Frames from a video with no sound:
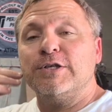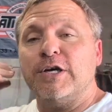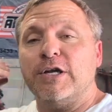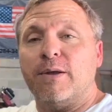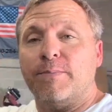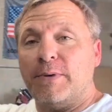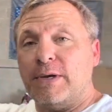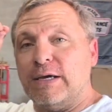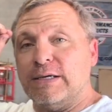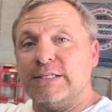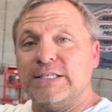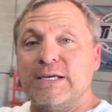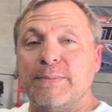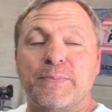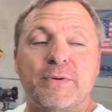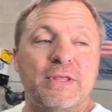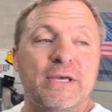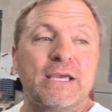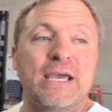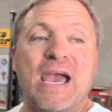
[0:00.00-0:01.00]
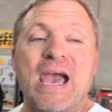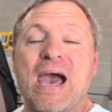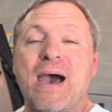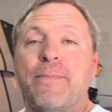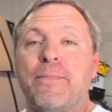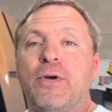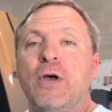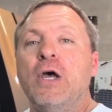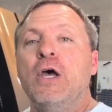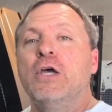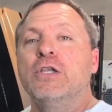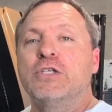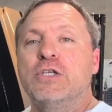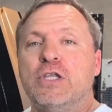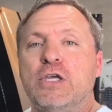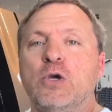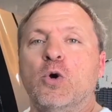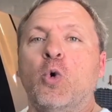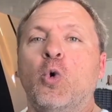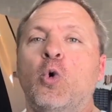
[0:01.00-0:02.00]
is going to be a tip of the cap to
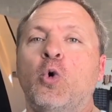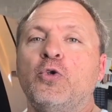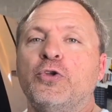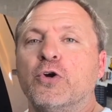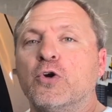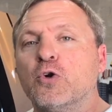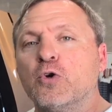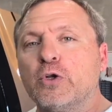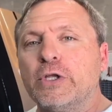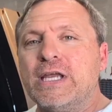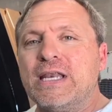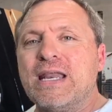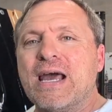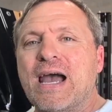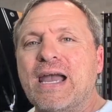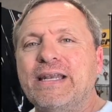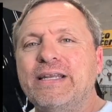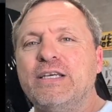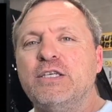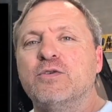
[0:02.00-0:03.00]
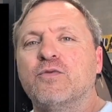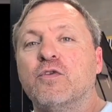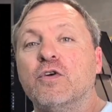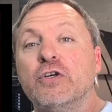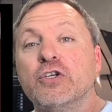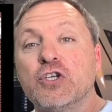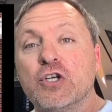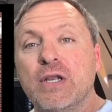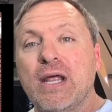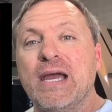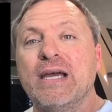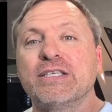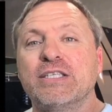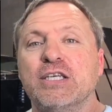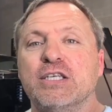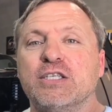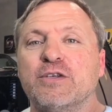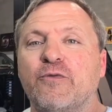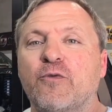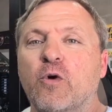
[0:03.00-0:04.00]
the old early 90s version
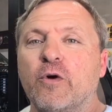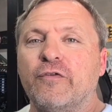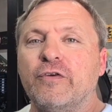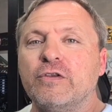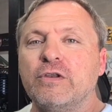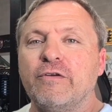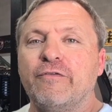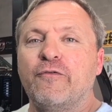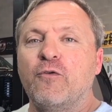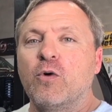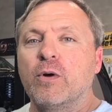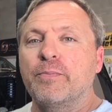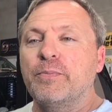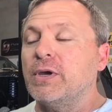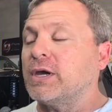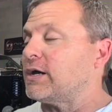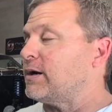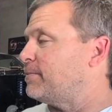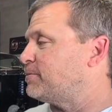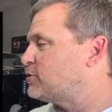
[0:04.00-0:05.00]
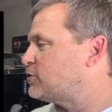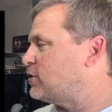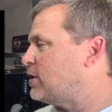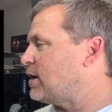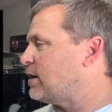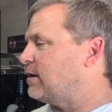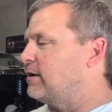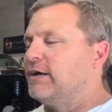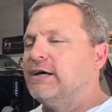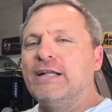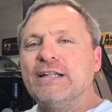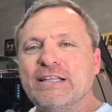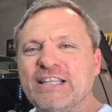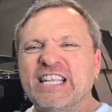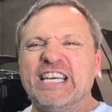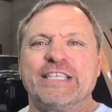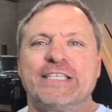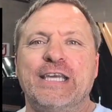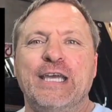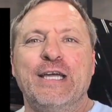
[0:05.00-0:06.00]
SS 454 pickup truck.
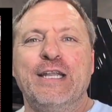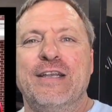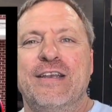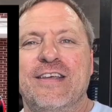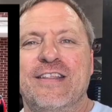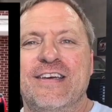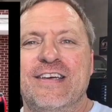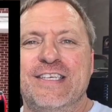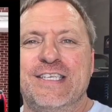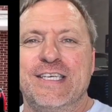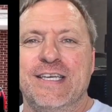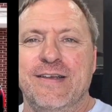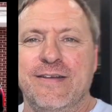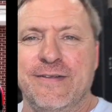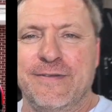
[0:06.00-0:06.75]
Let's get into this.